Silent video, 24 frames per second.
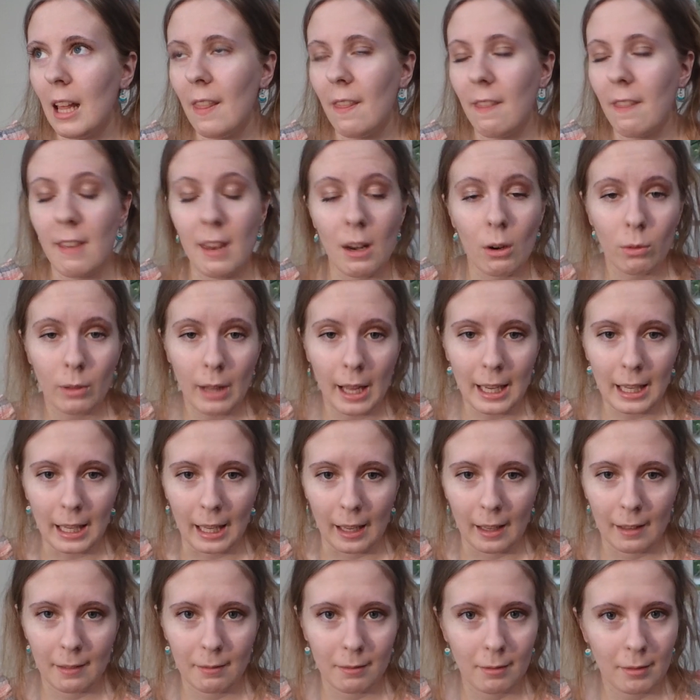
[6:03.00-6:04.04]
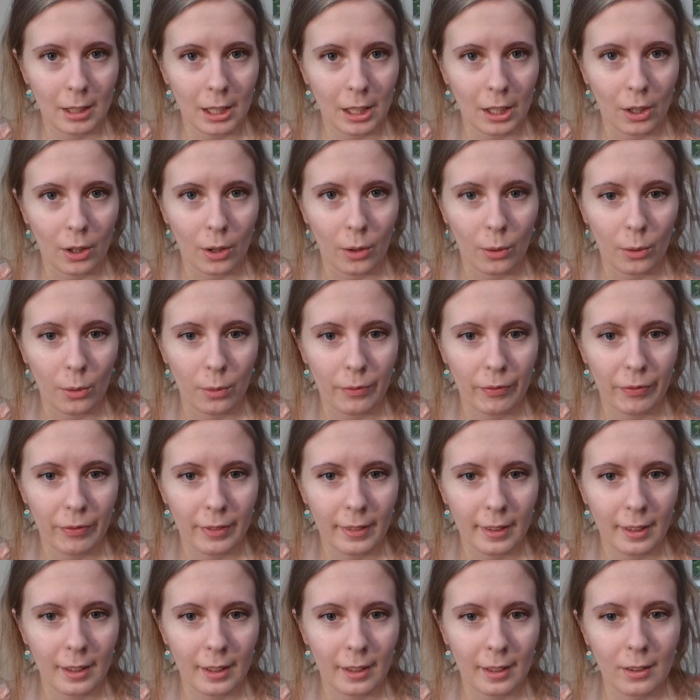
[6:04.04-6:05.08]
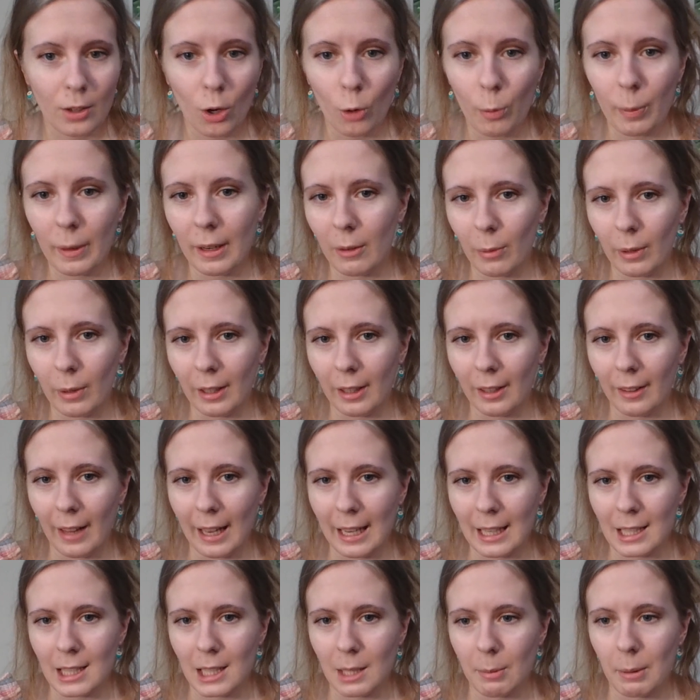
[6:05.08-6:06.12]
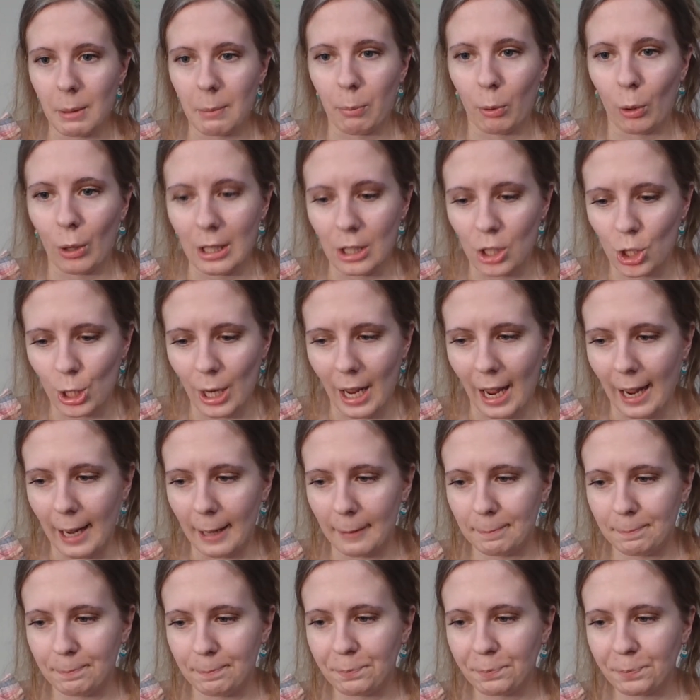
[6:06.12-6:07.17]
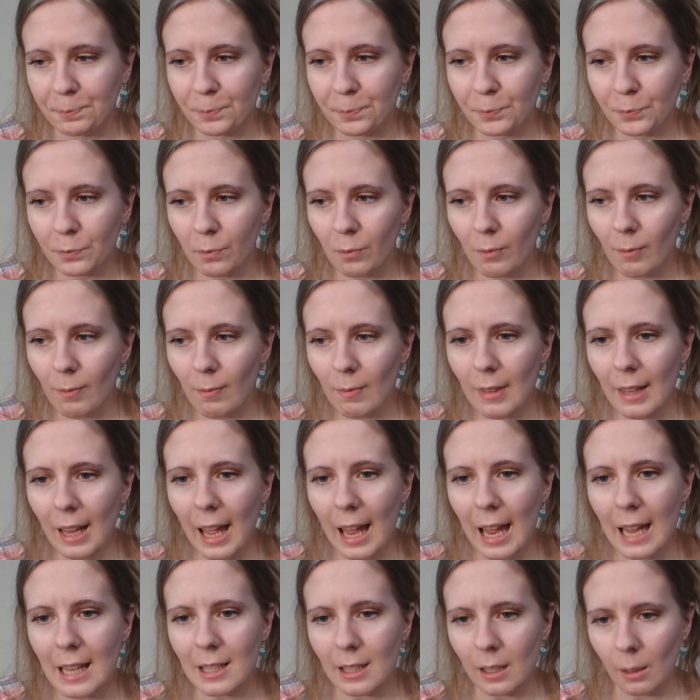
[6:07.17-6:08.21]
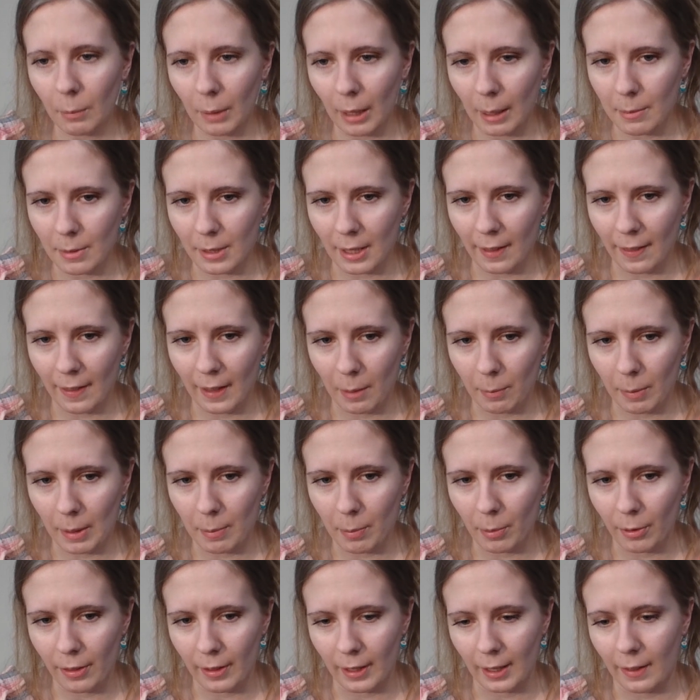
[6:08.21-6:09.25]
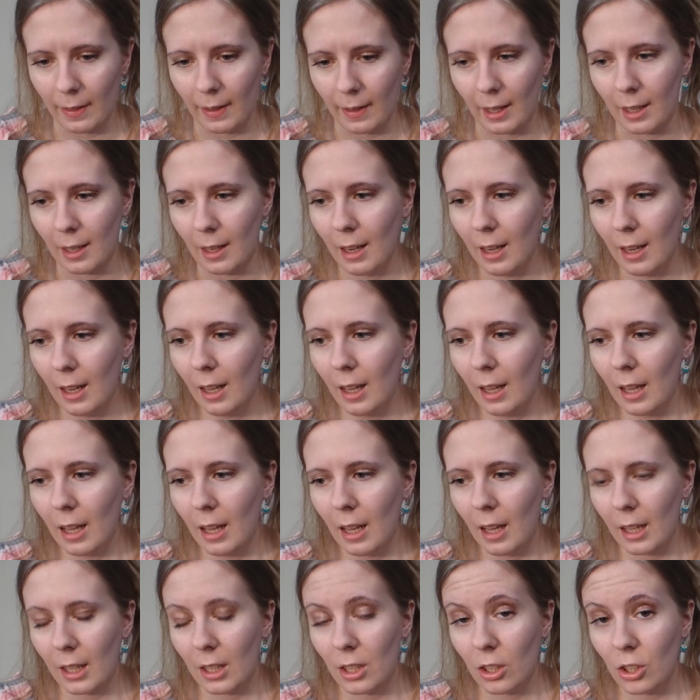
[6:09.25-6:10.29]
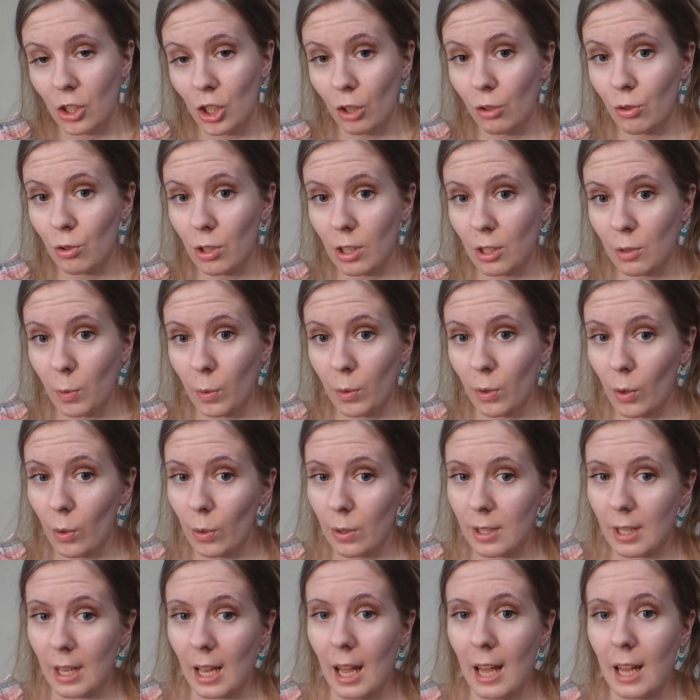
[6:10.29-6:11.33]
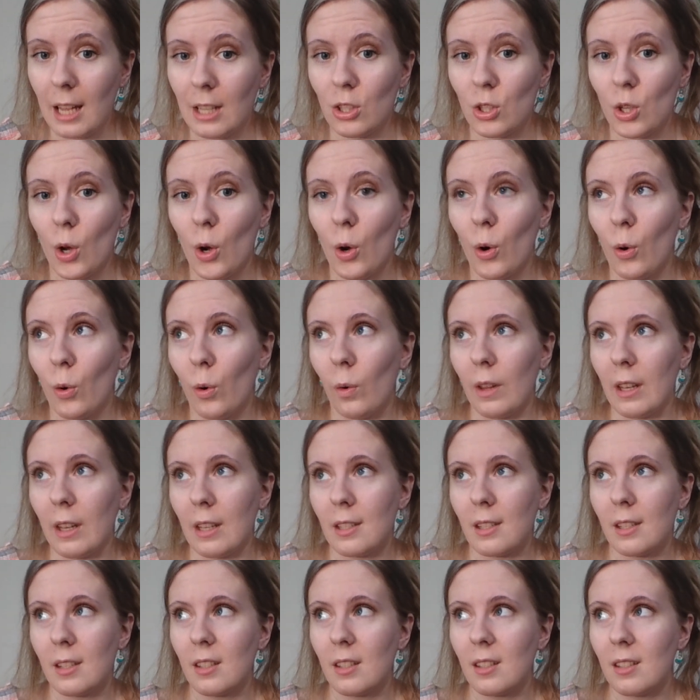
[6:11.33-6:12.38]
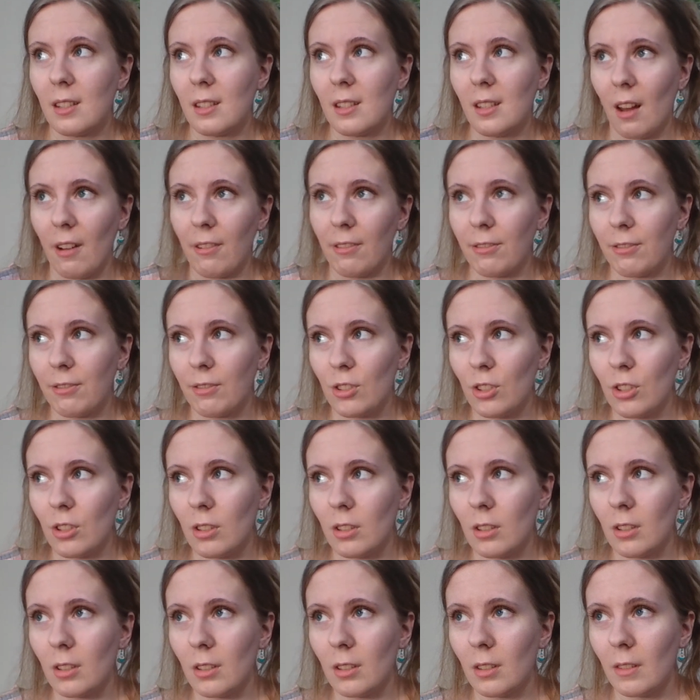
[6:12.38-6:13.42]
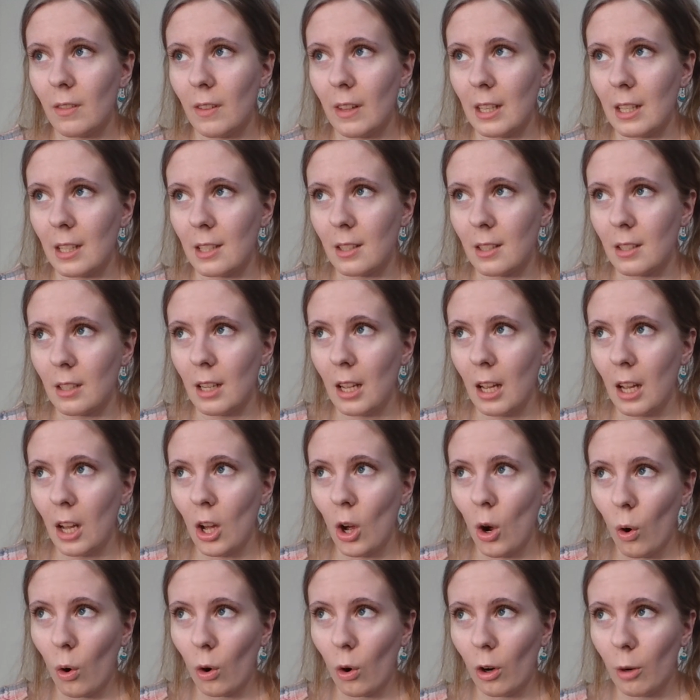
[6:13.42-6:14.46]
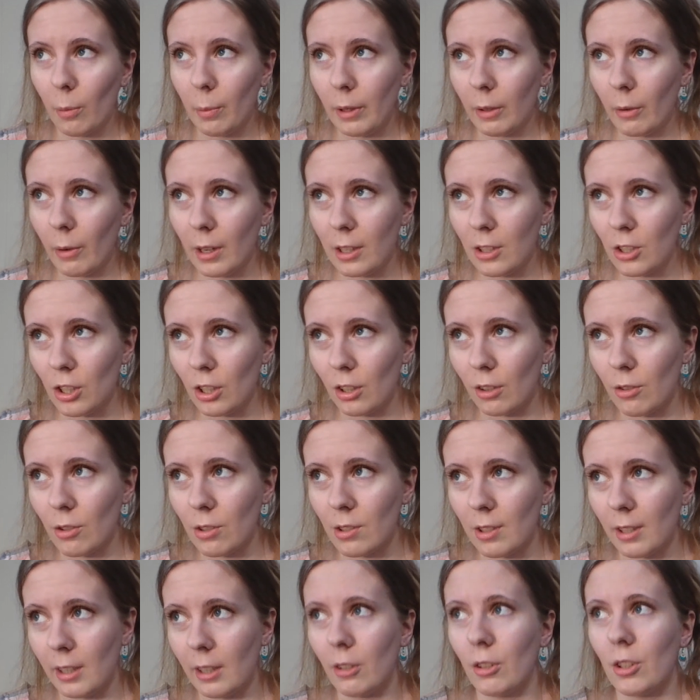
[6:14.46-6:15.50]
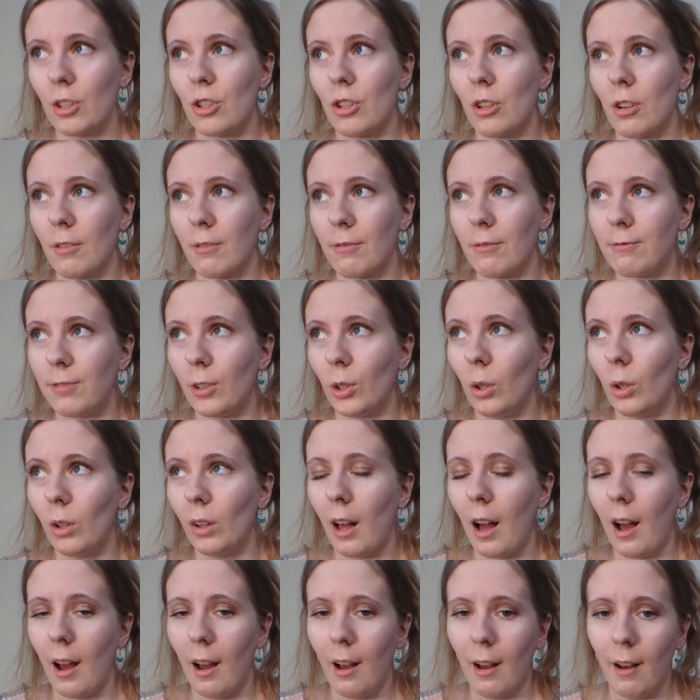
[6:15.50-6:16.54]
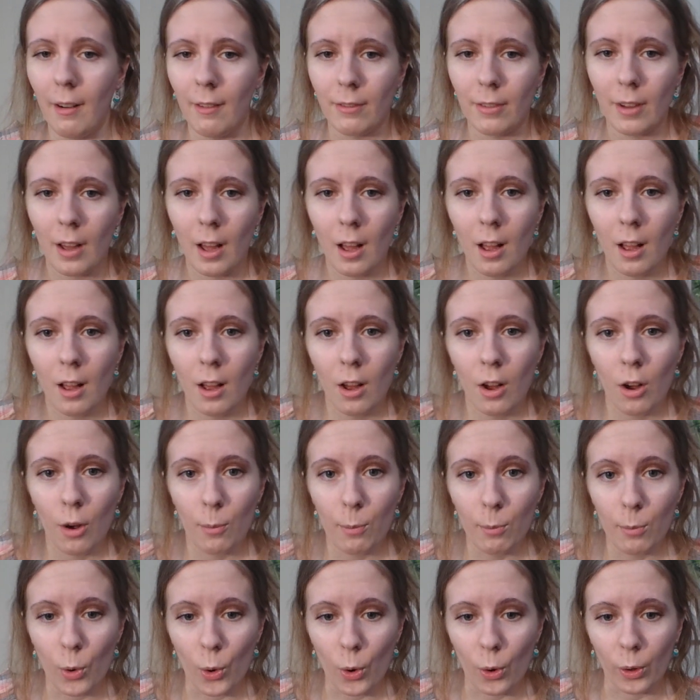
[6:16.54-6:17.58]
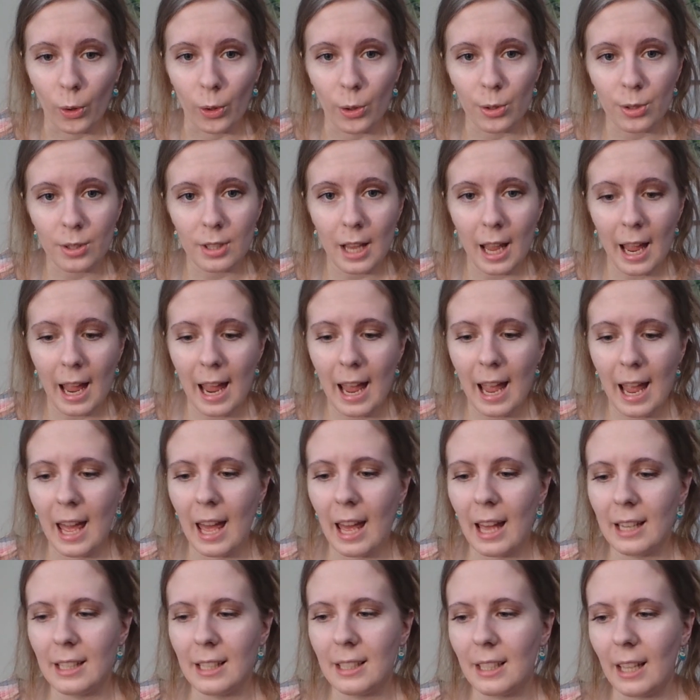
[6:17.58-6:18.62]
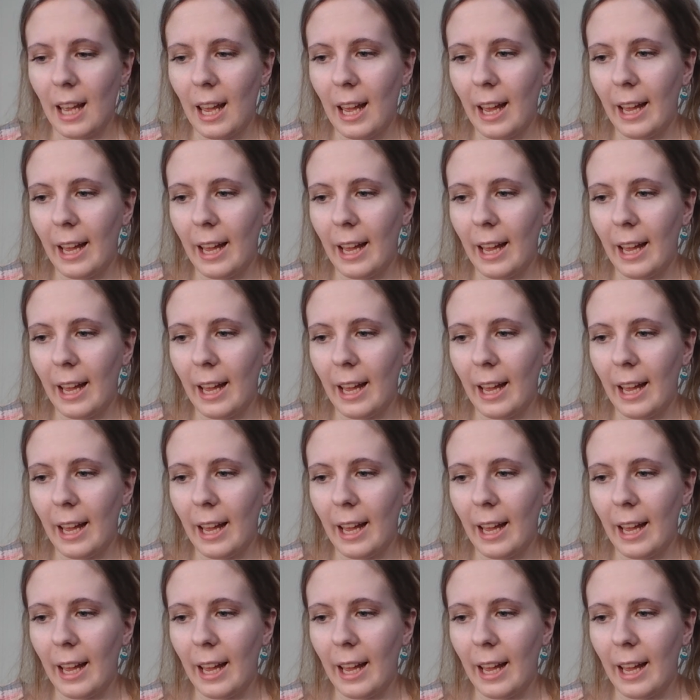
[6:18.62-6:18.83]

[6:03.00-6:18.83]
they don't like it. Nobody really likes to be preached at. And sometimes I think people think that children just won't notice it. And so they stuff this horribly written children's literature full of morals. And